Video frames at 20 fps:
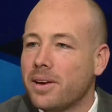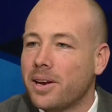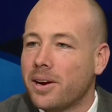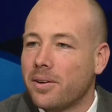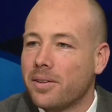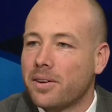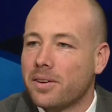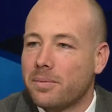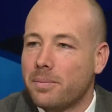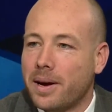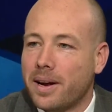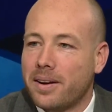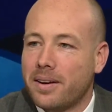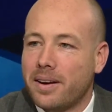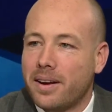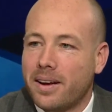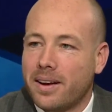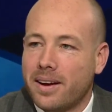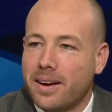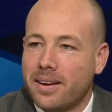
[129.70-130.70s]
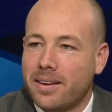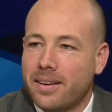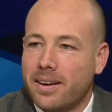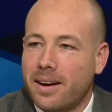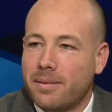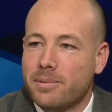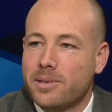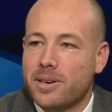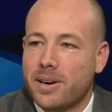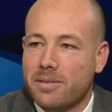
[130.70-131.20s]
there's been,
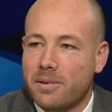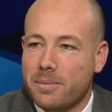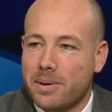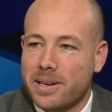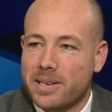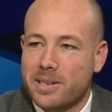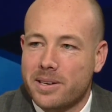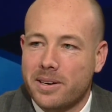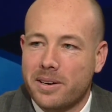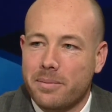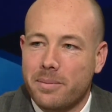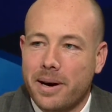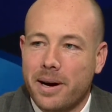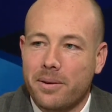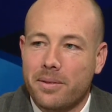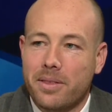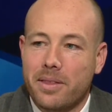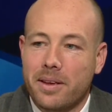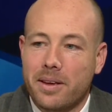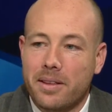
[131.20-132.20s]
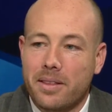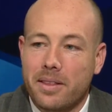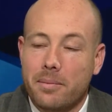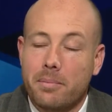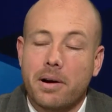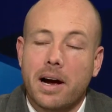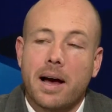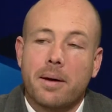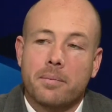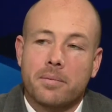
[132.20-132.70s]
I'm sure everybody's heard about the
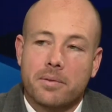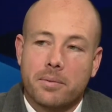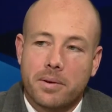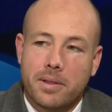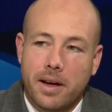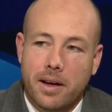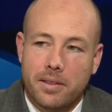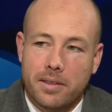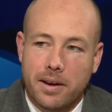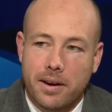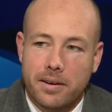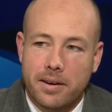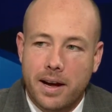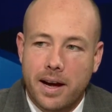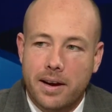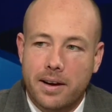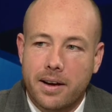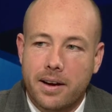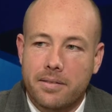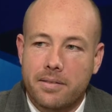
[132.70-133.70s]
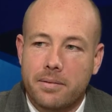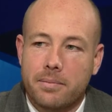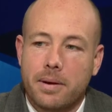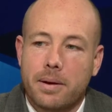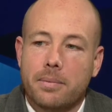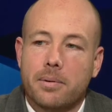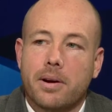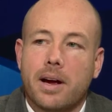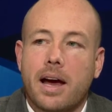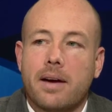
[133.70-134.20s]
problems with healthcare.gov, and
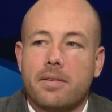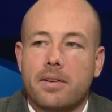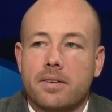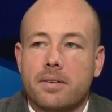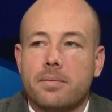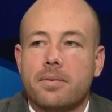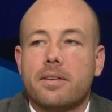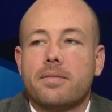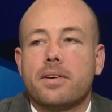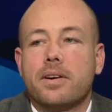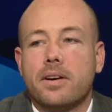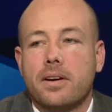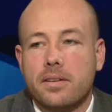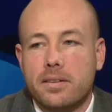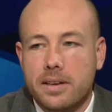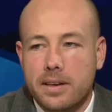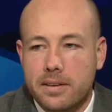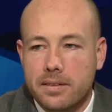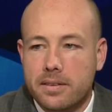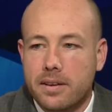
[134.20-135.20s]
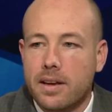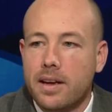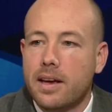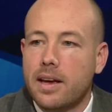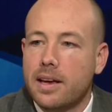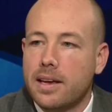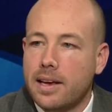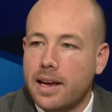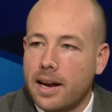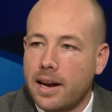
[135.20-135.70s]
people are having some difficulties
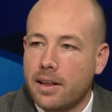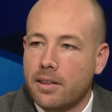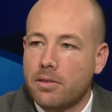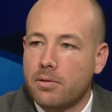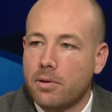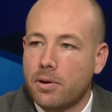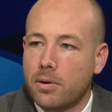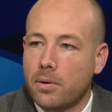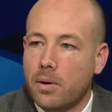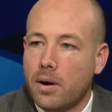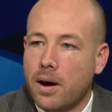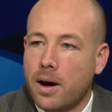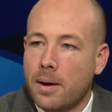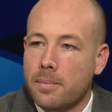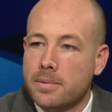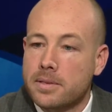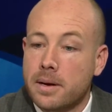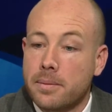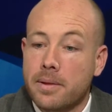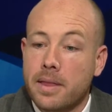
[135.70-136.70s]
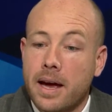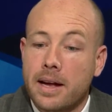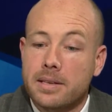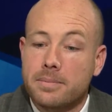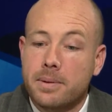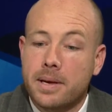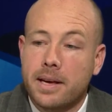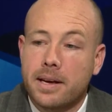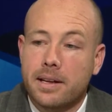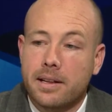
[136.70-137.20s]
getting through. Some of that's
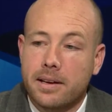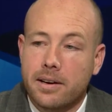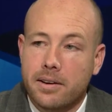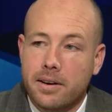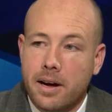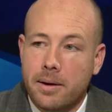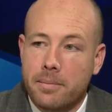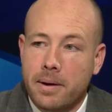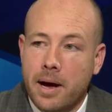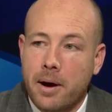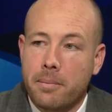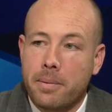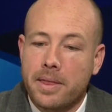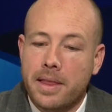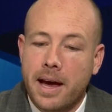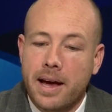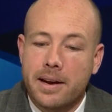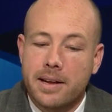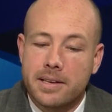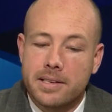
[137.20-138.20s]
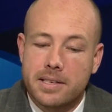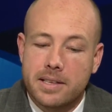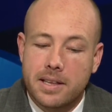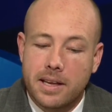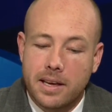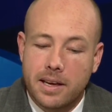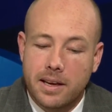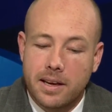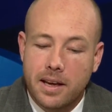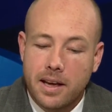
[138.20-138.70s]
being cleared up now, but that is
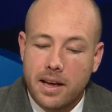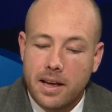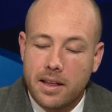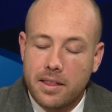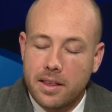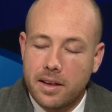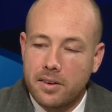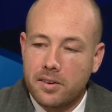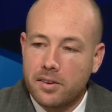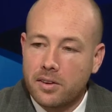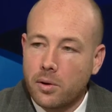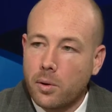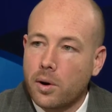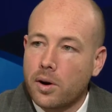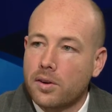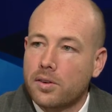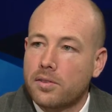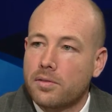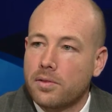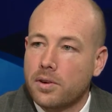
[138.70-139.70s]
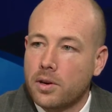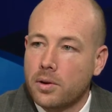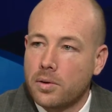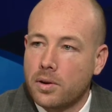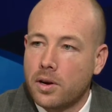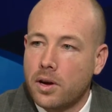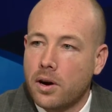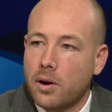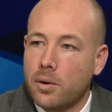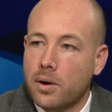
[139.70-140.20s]
the source for you
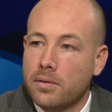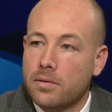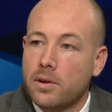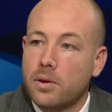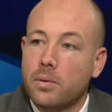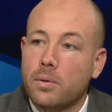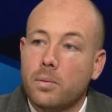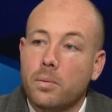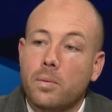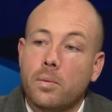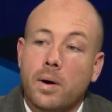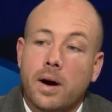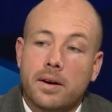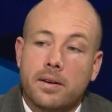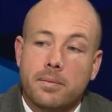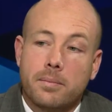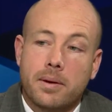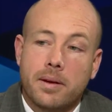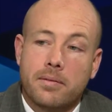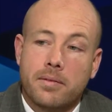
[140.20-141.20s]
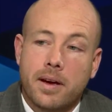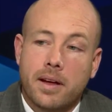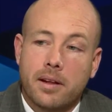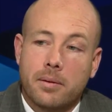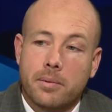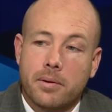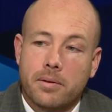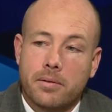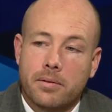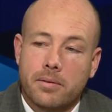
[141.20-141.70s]
to go if you want to be
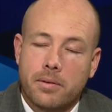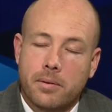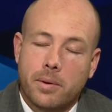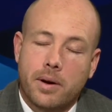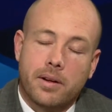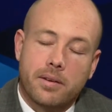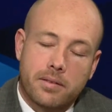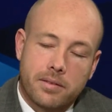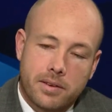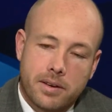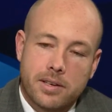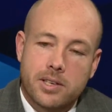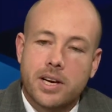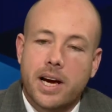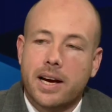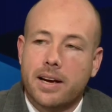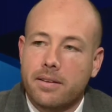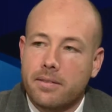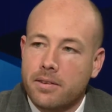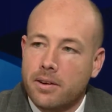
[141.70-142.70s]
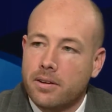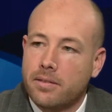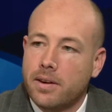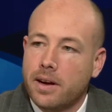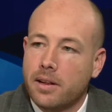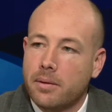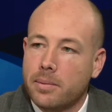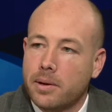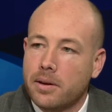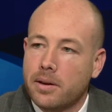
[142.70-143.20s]
available, well, to check your
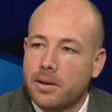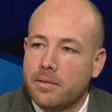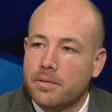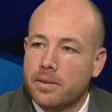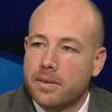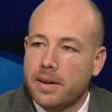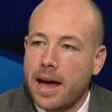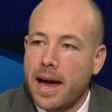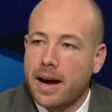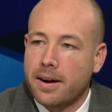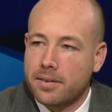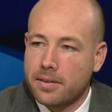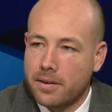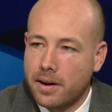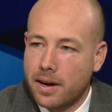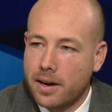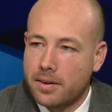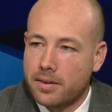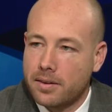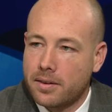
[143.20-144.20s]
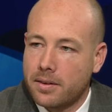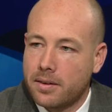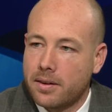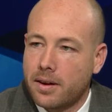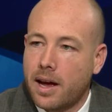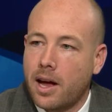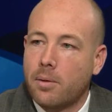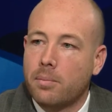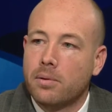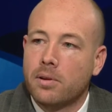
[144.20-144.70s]
availability for tax credits
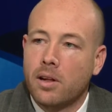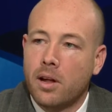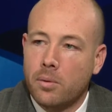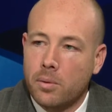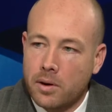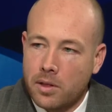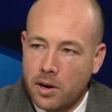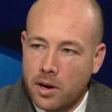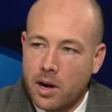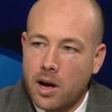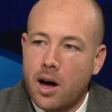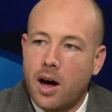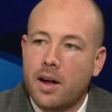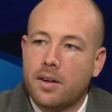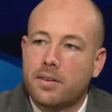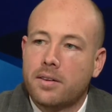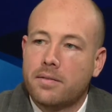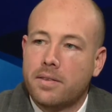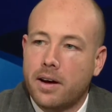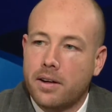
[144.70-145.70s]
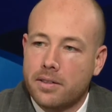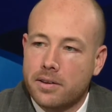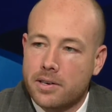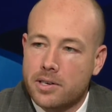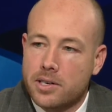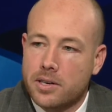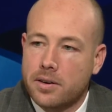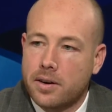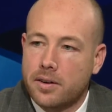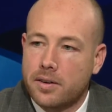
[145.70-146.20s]
to help lower the cost of health
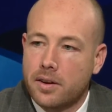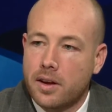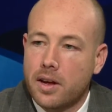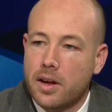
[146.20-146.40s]
insurance.